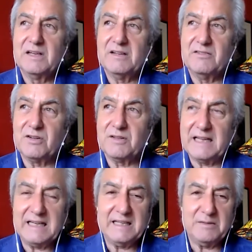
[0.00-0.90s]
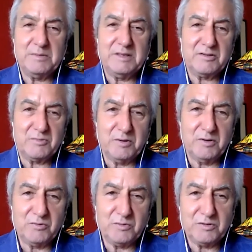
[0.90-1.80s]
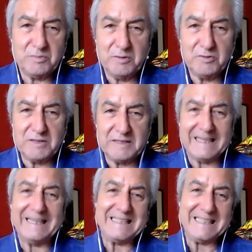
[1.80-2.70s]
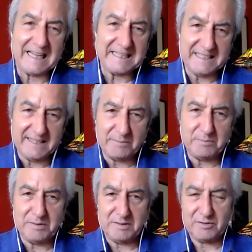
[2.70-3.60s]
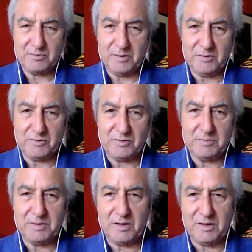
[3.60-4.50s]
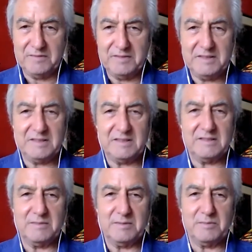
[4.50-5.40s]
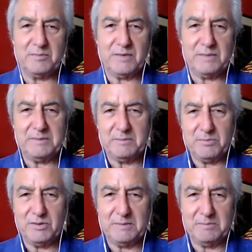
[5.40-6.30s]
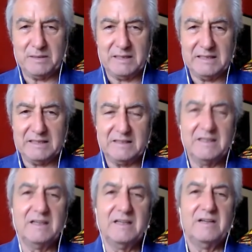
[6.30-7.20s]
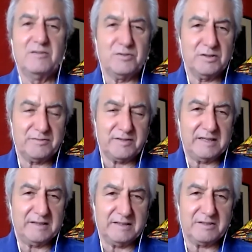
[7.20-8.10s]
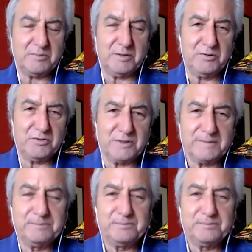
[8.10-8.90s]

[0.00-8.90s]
And so that had to be exposed, which mostly has not yet been exposed. But all of these things have been prepped and put in place for a final exposure.